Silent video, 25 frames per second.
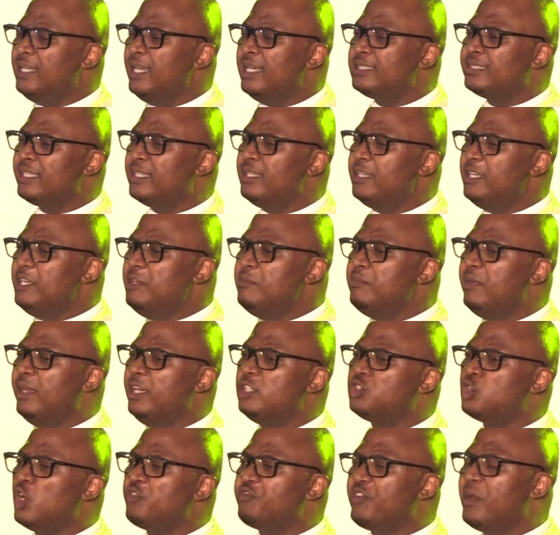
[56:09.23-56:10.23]
has an
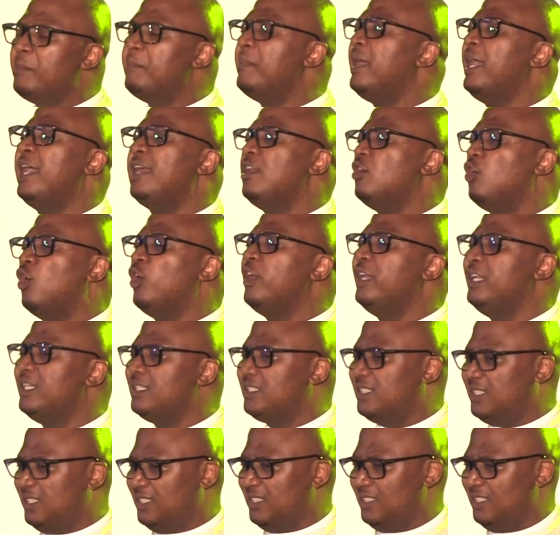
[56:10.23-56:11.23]
image of a man on
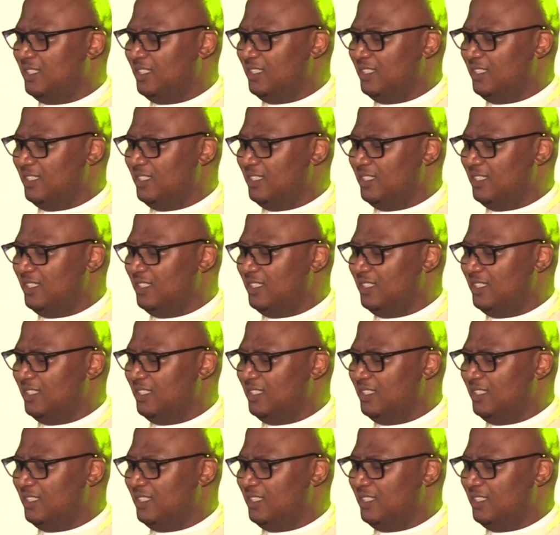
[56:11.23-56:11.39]
it.